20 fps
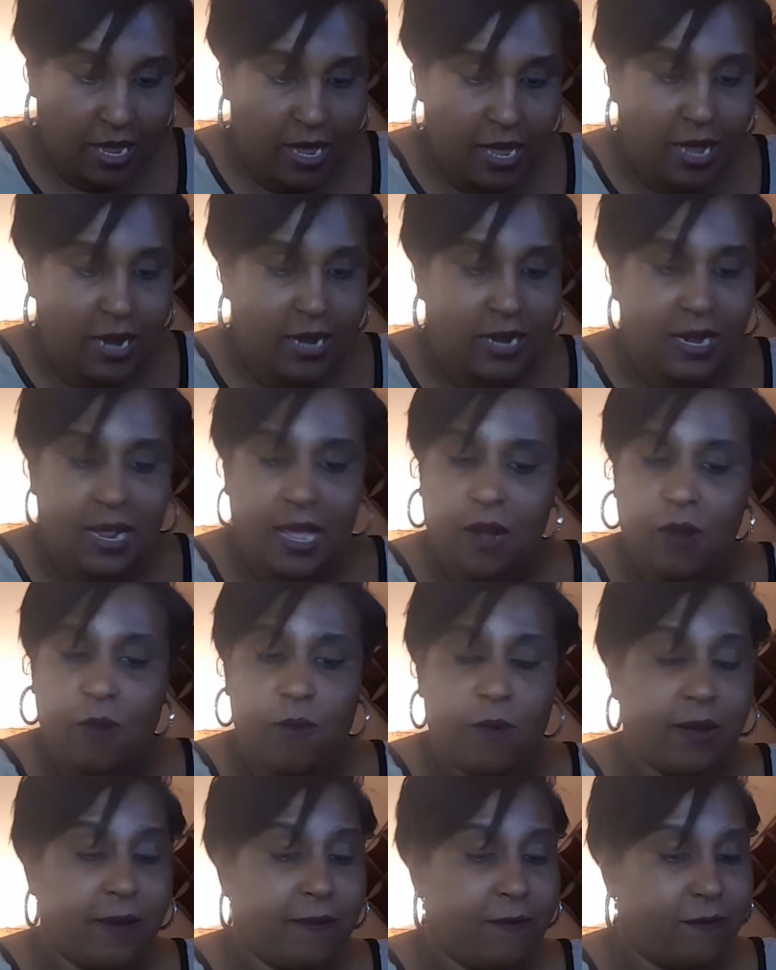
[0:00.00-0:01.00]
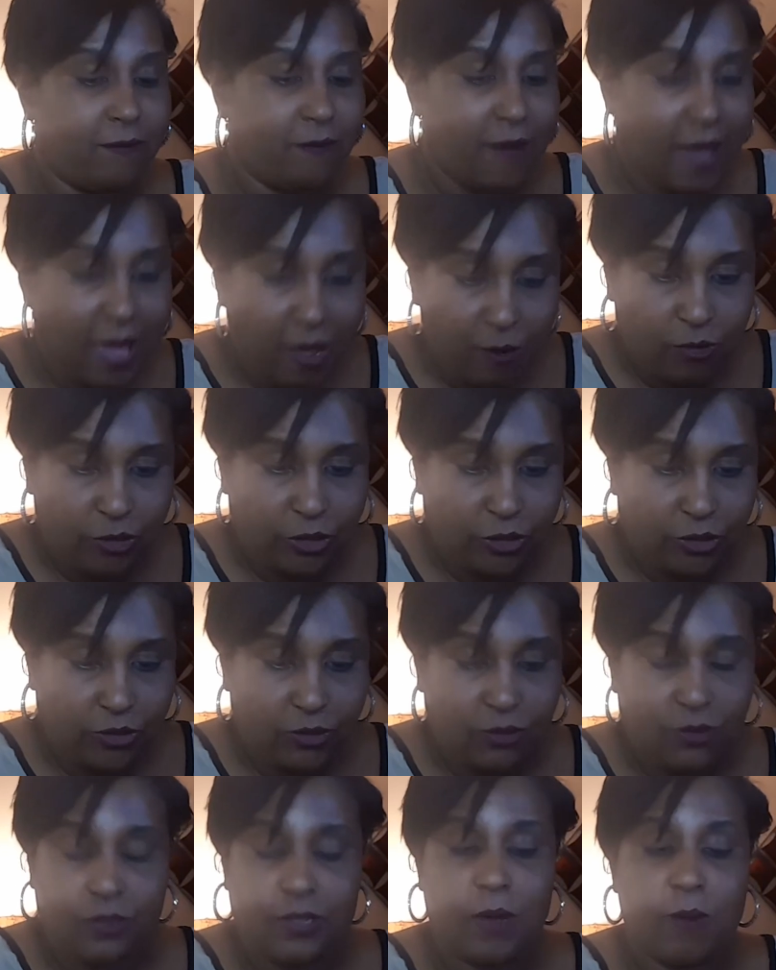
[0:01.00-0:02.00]
They don't want to fight with you
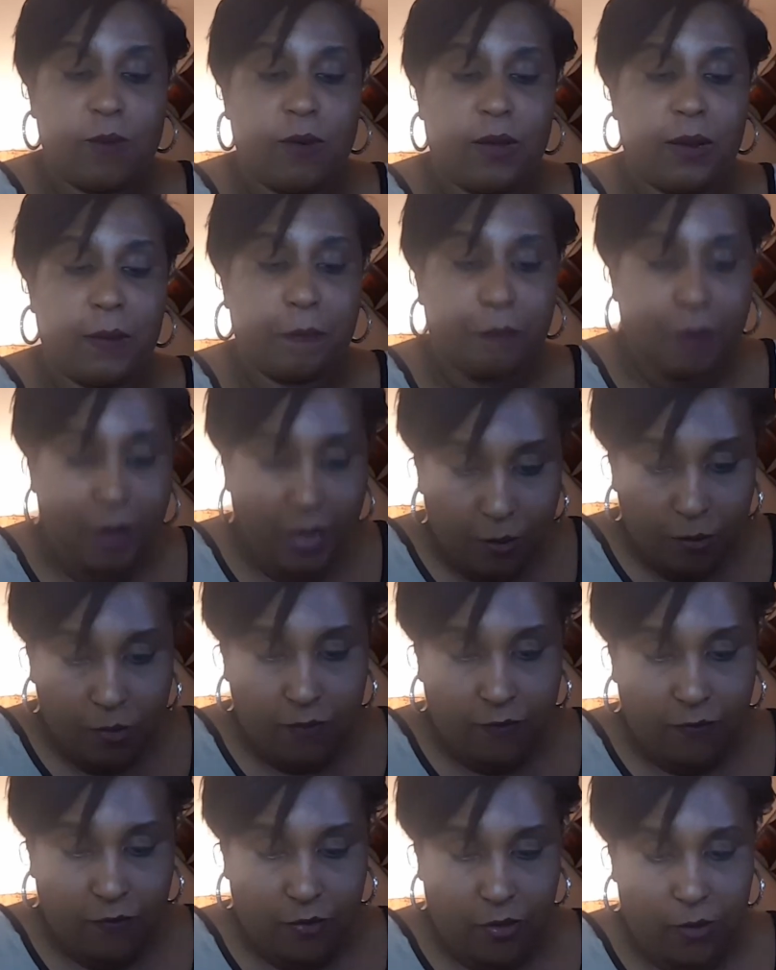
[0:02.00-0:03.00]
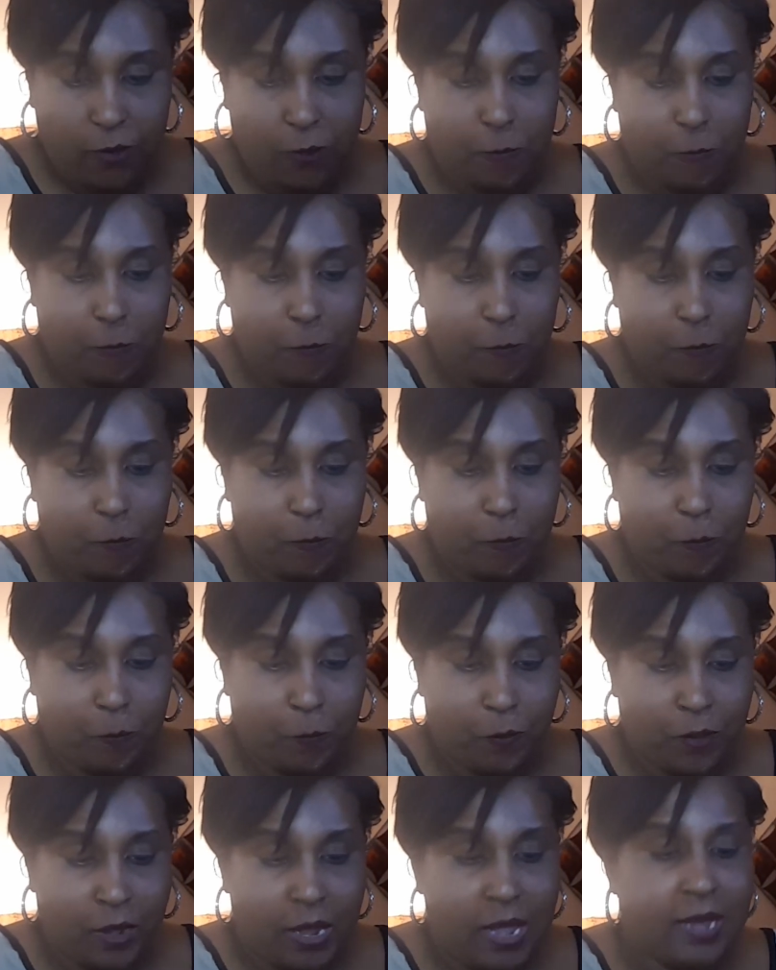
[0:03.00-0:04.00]
because they want to be with you
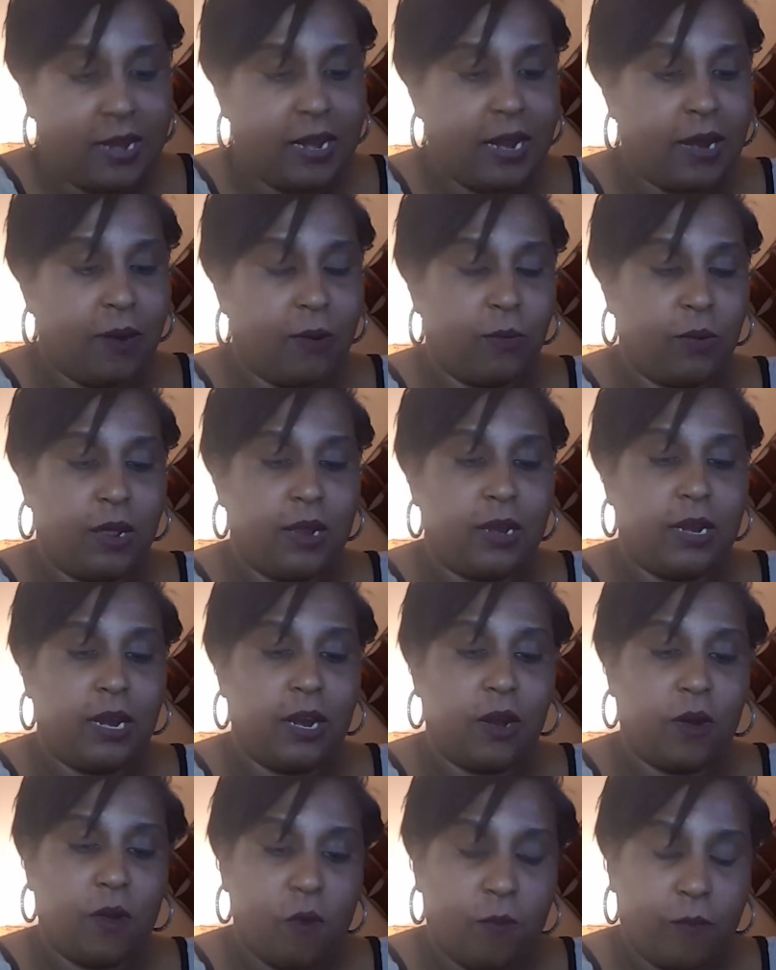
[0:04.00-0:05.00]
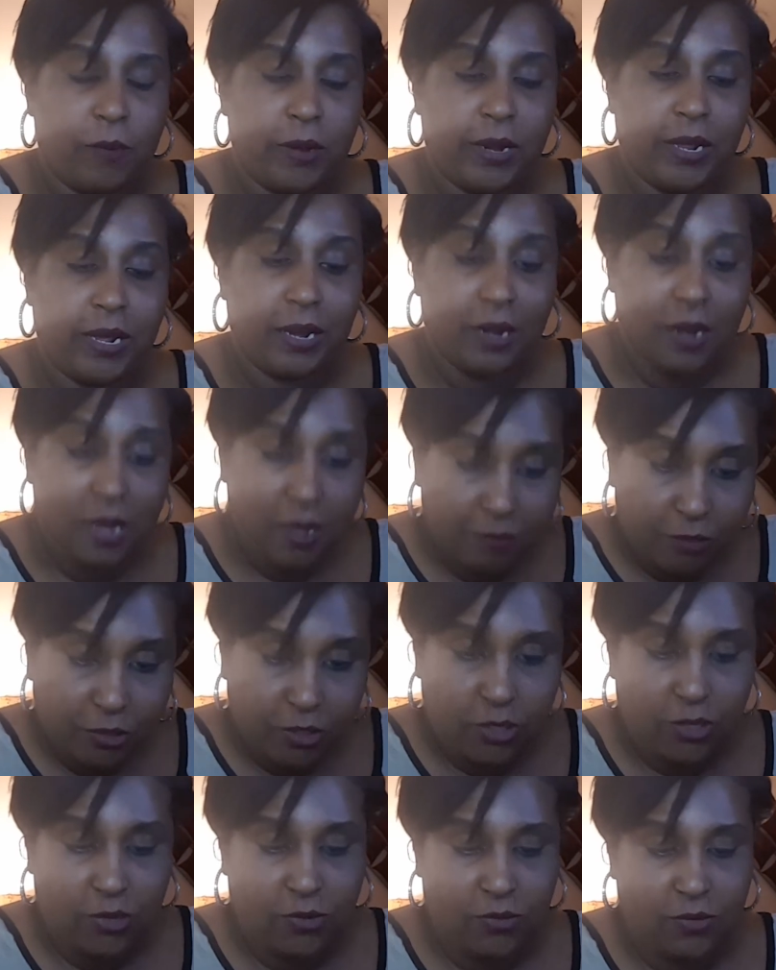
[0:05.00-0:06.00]
and they're and they're opening up to
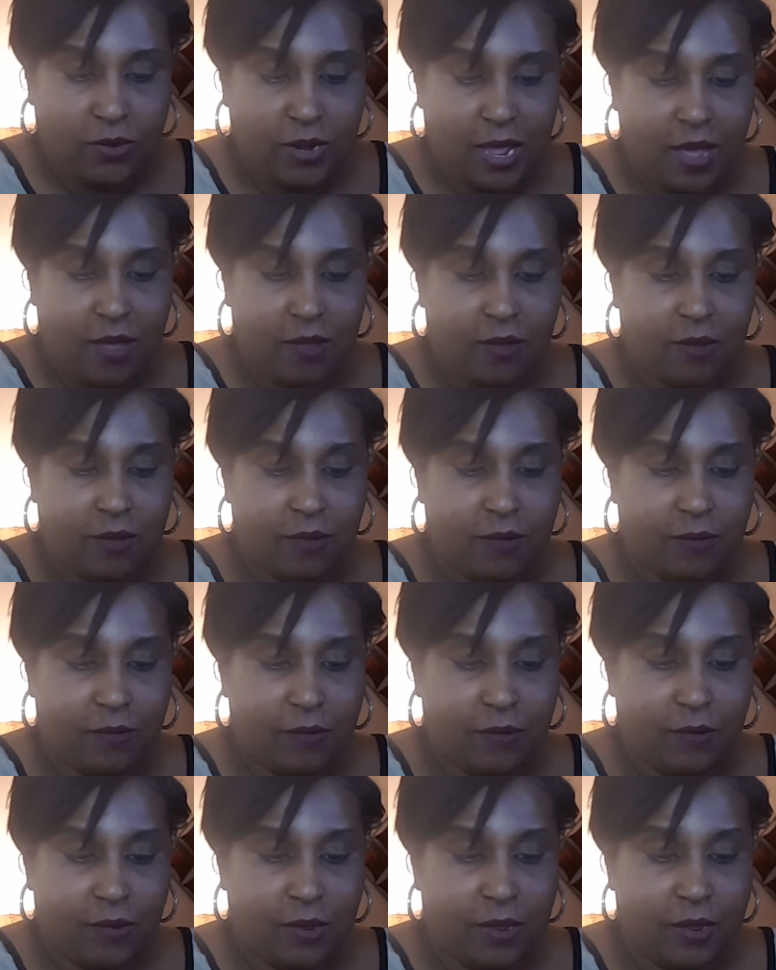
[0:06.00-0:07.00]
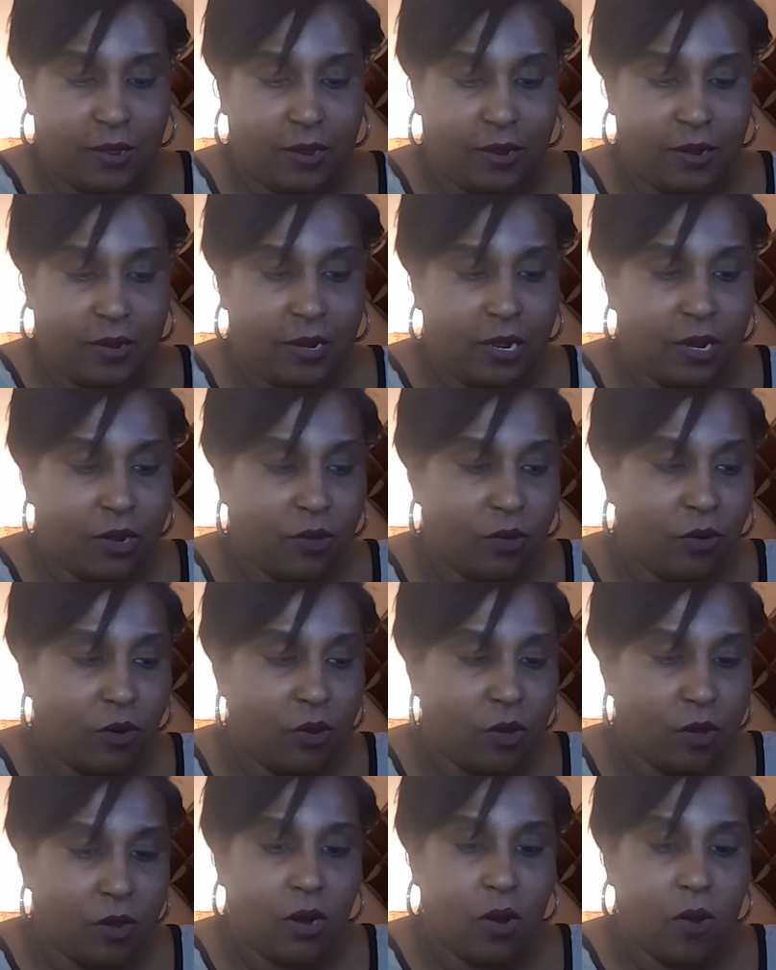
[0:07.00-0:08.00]
you now they're no
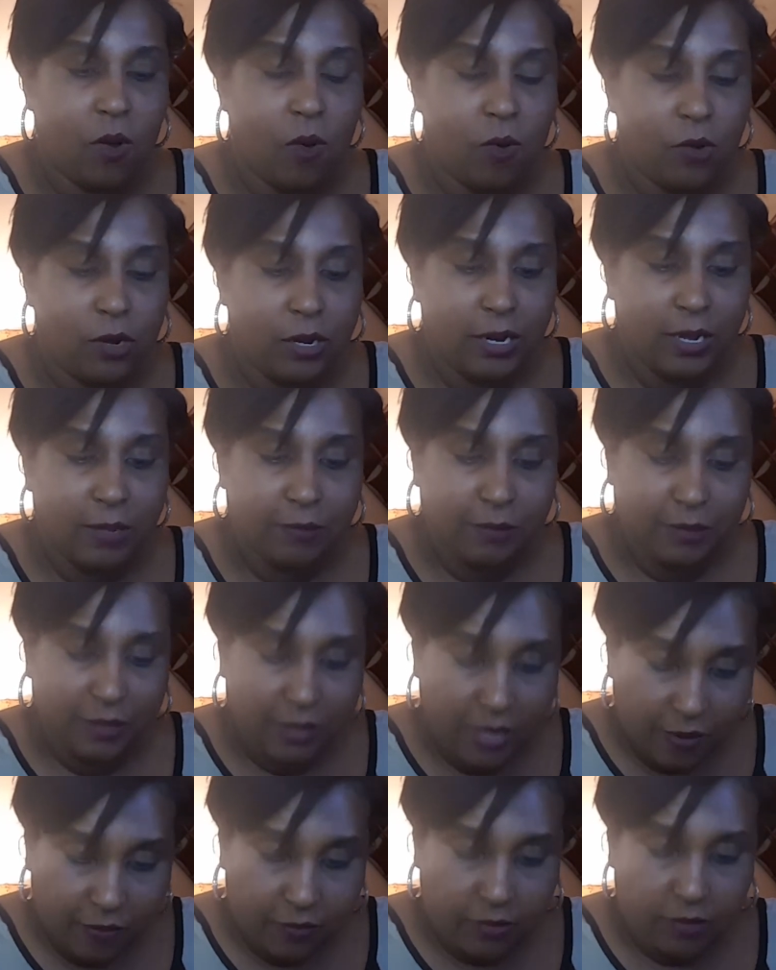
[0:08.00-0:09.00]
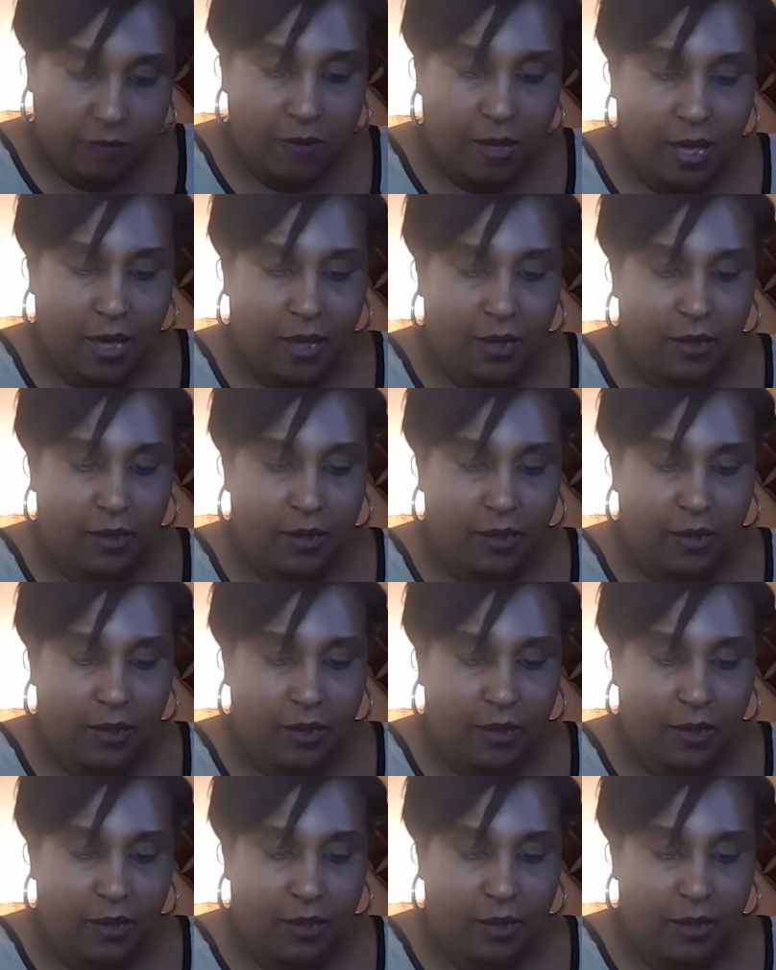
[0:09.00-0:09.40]
longer holding themselves back